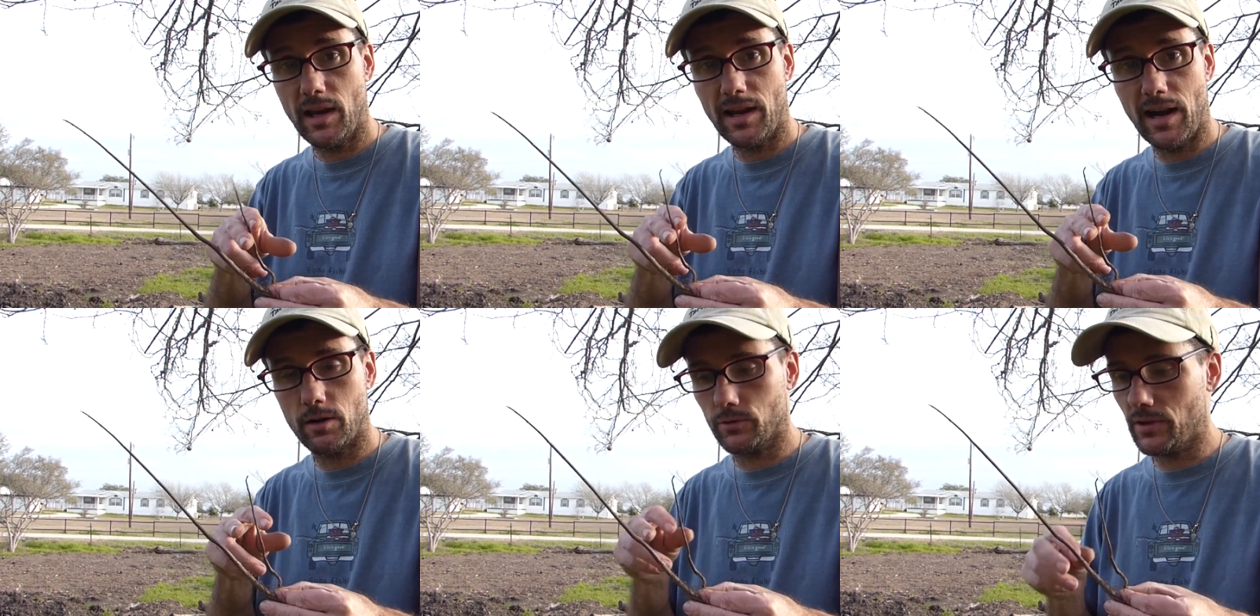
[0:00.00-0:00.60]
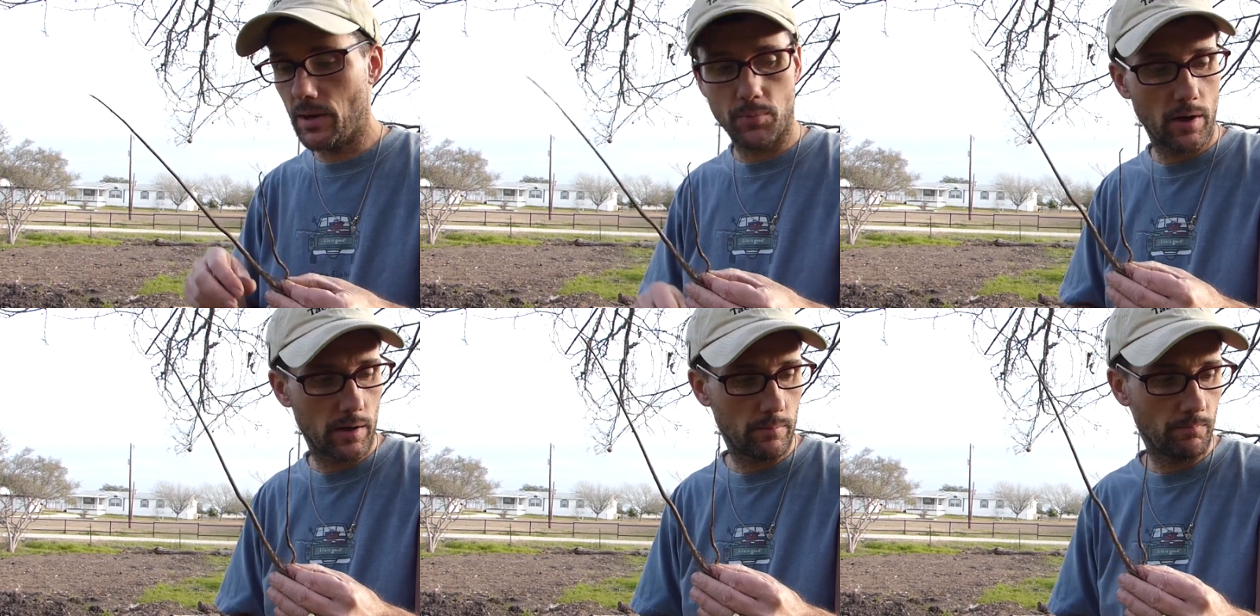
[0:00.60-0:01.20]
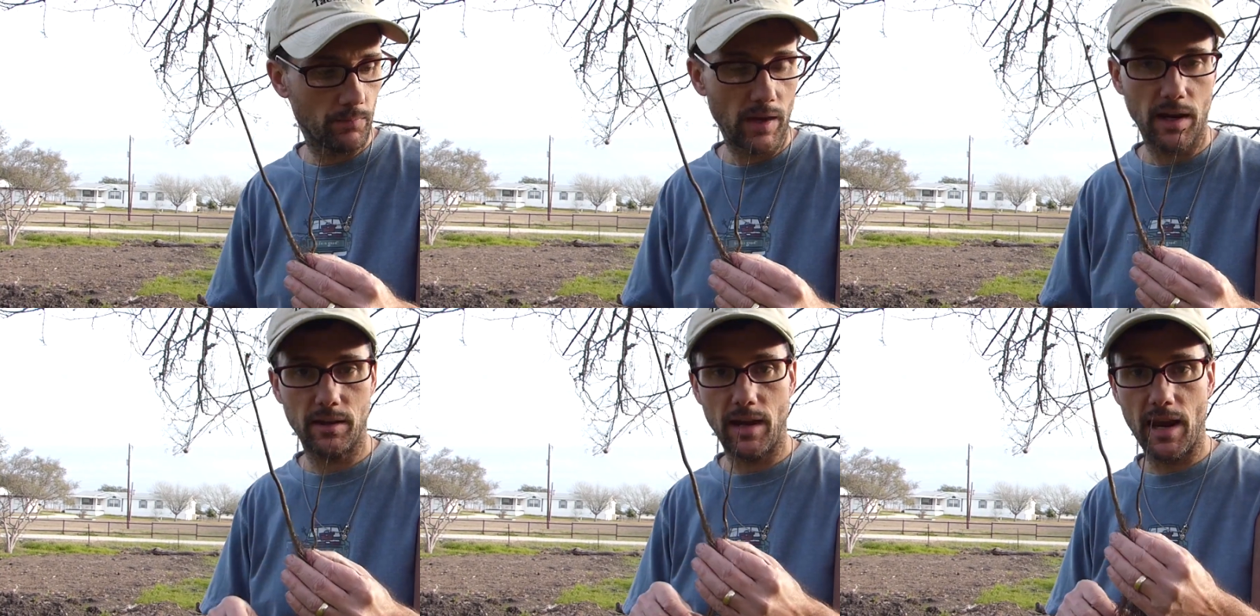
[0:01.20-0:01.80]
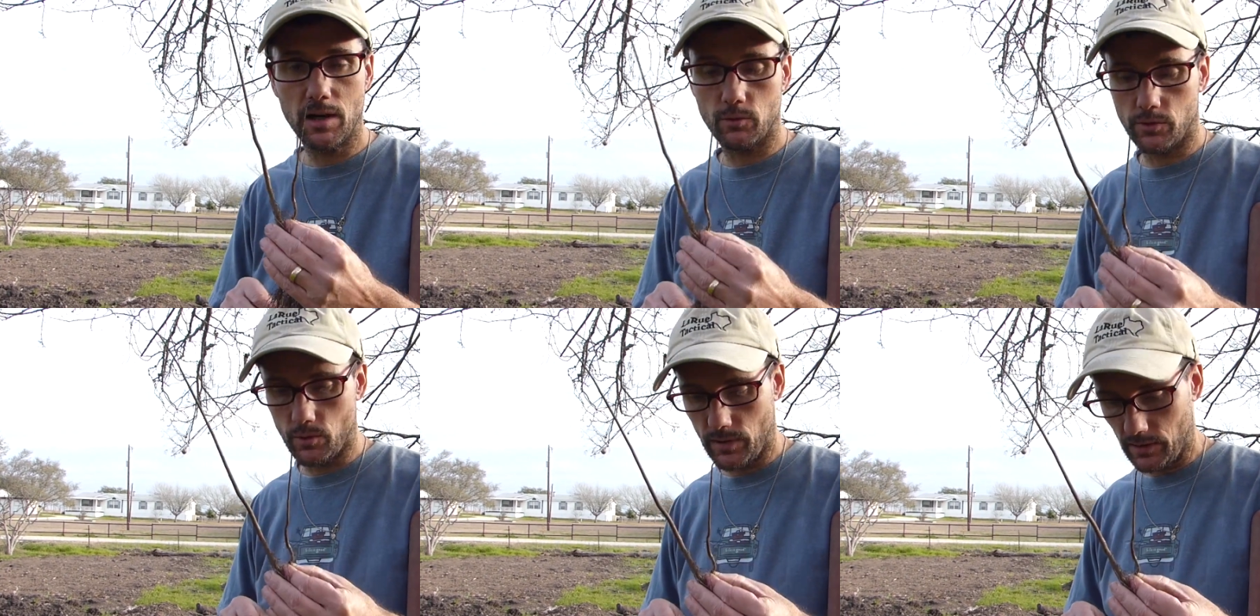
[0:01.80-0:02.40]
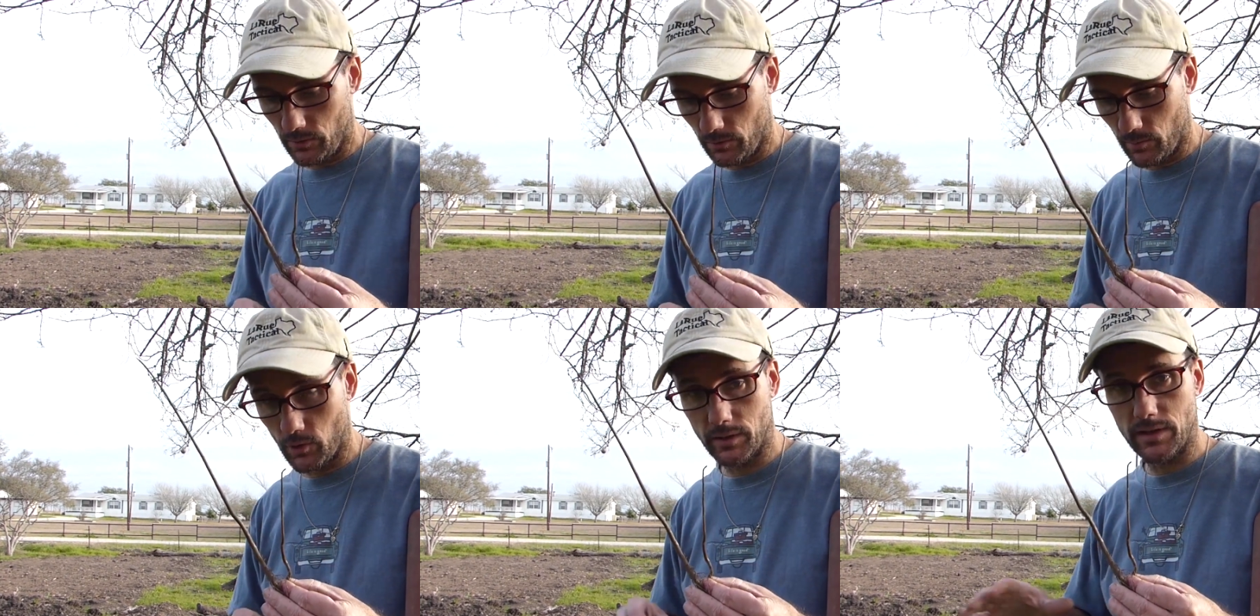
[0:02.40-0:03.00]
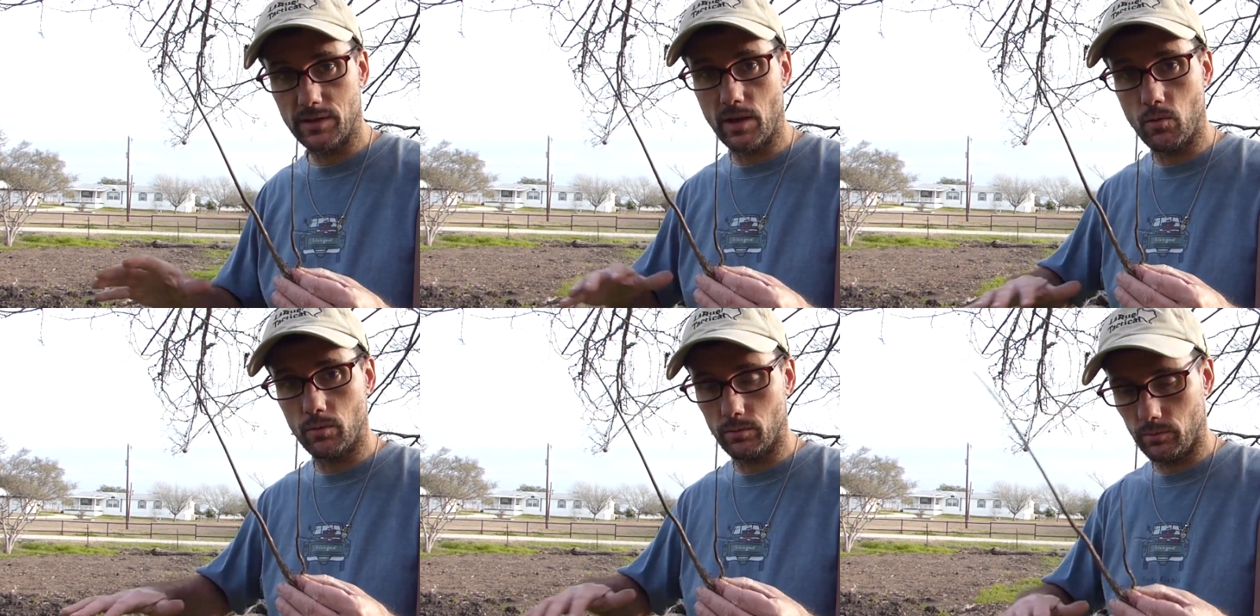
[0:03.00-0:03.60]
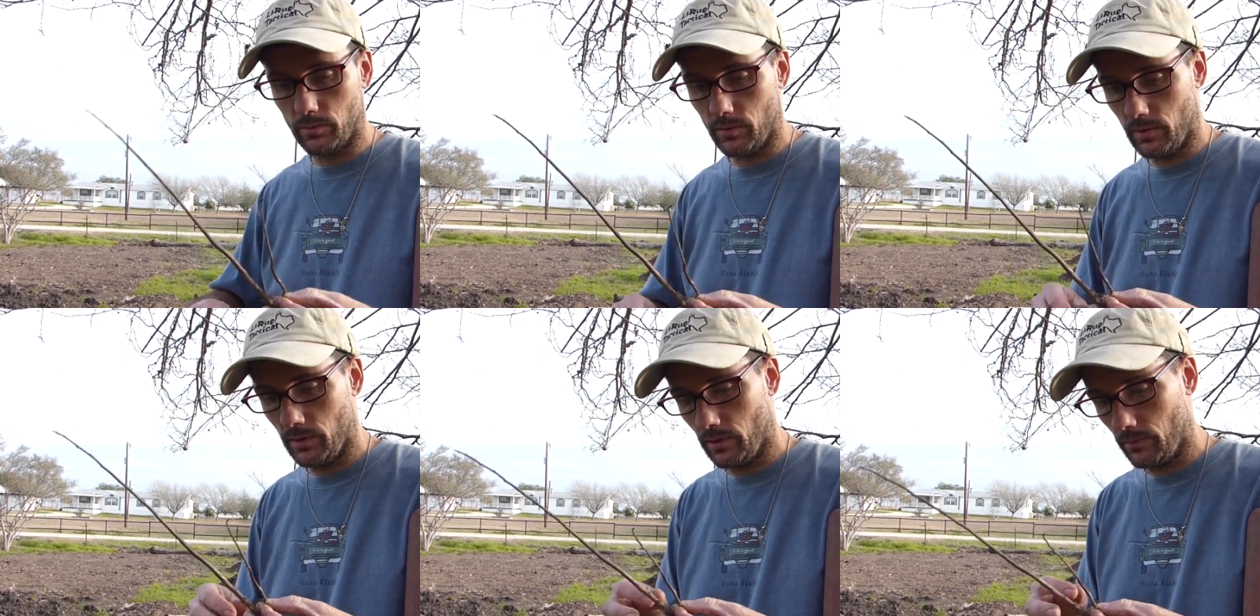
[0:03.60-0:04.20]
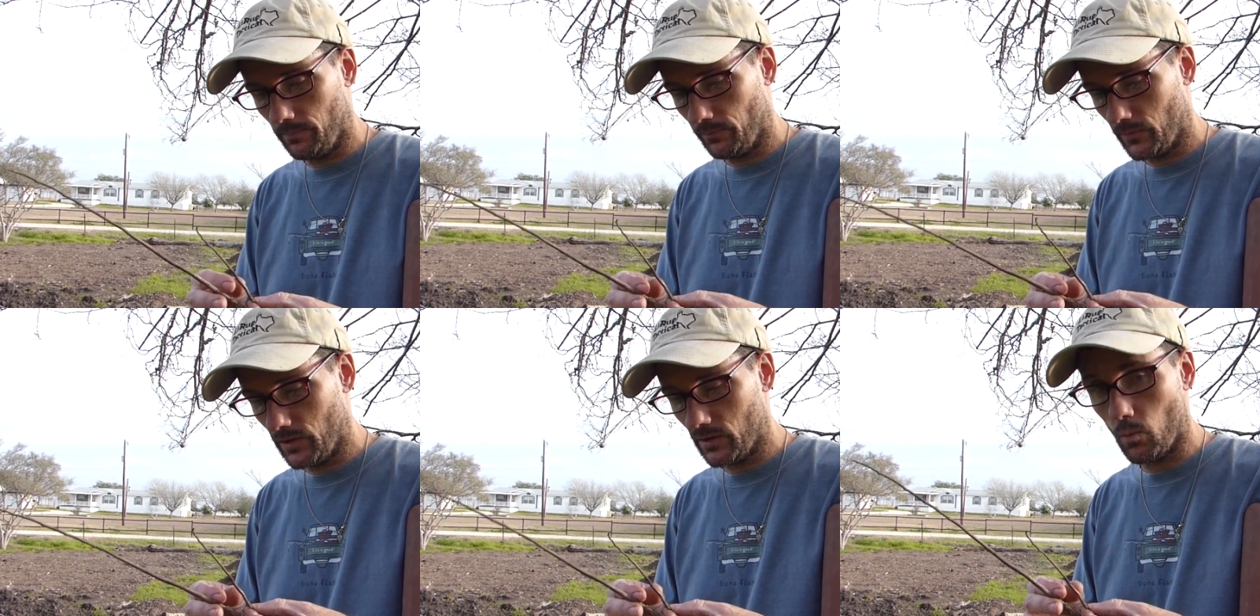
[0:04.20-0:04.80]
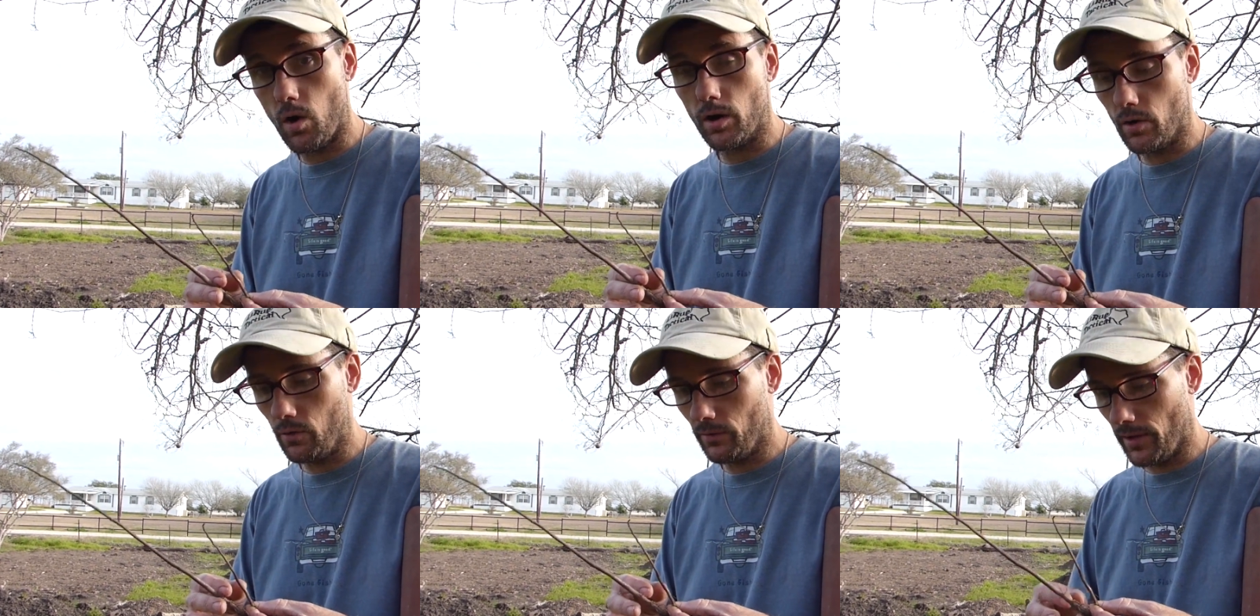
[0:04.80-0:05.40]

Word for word: and I don't step on them, and the animals don't get to them, or at least they won't, you know, just walk over